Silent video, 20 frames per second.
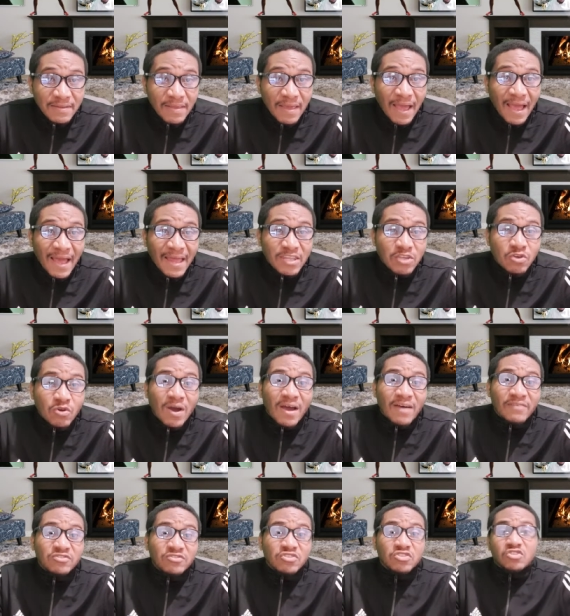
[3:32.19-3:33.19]
and you have
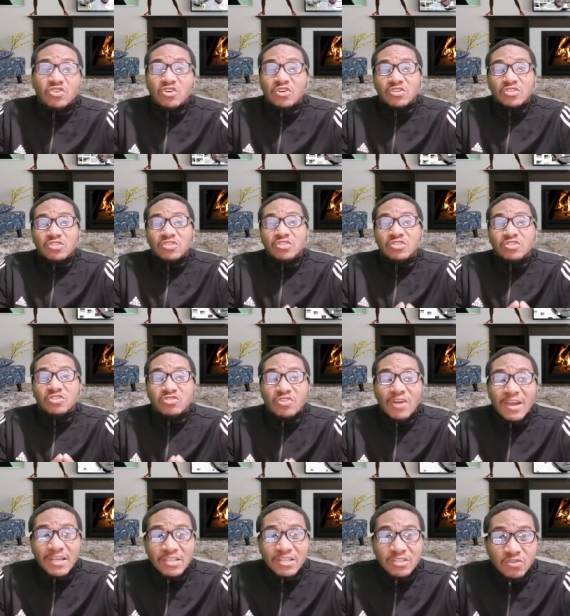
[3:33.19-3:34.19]
to just
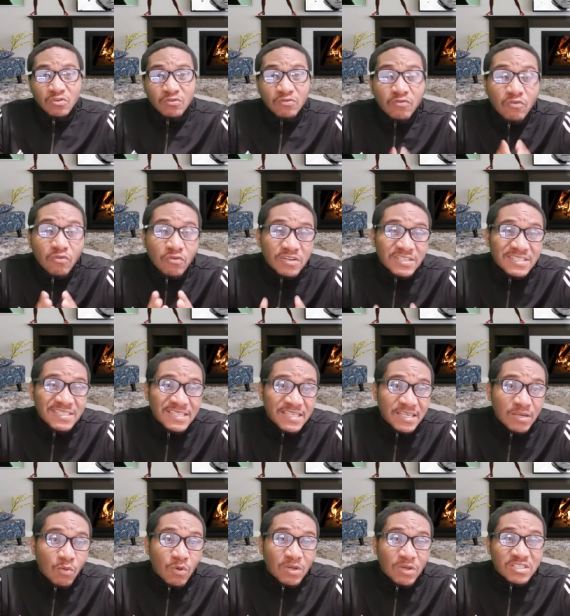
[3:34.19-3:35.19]
try to foresee
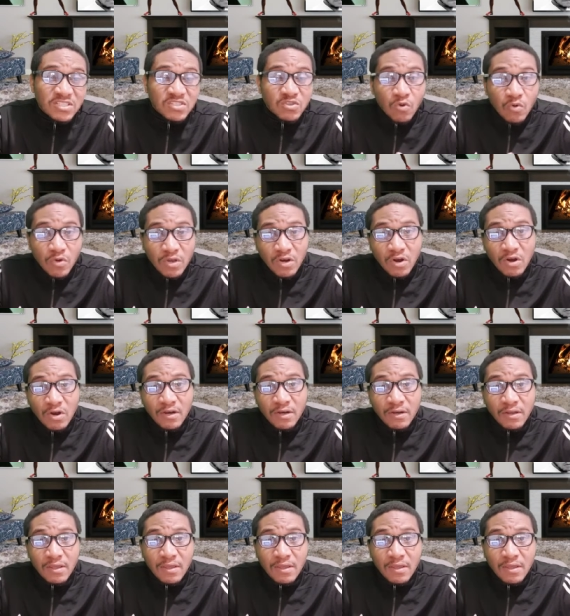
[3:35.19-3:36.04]
what's going on,